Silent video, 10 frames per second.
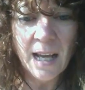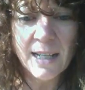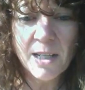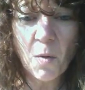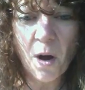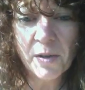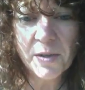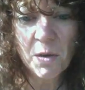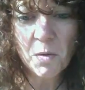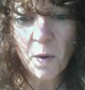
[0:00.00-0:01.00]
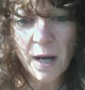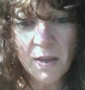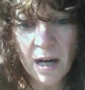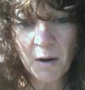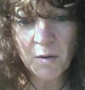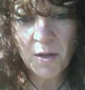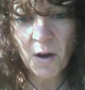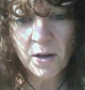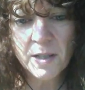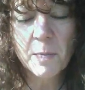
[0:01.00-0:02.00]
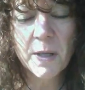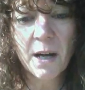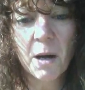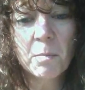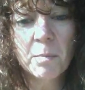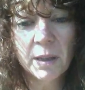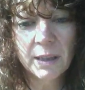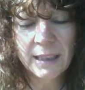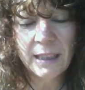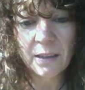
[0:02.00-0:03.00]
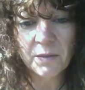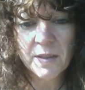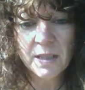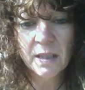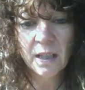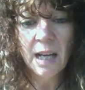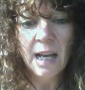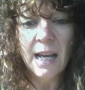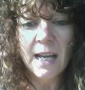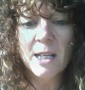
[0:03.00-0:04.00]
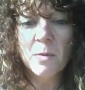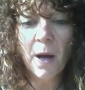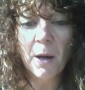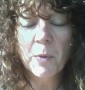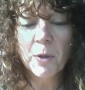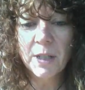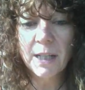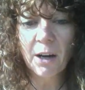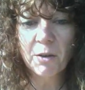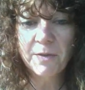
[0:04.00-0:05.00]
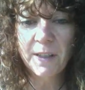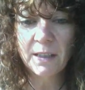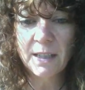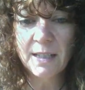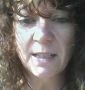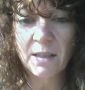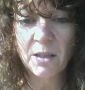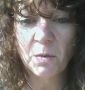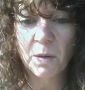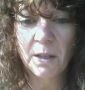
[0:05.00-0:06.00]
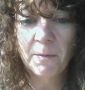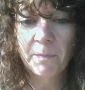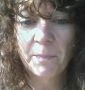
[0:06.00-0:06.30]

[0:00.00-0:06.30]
And so, also, the way that our thoughts become beliefs is by putting our feelings into it.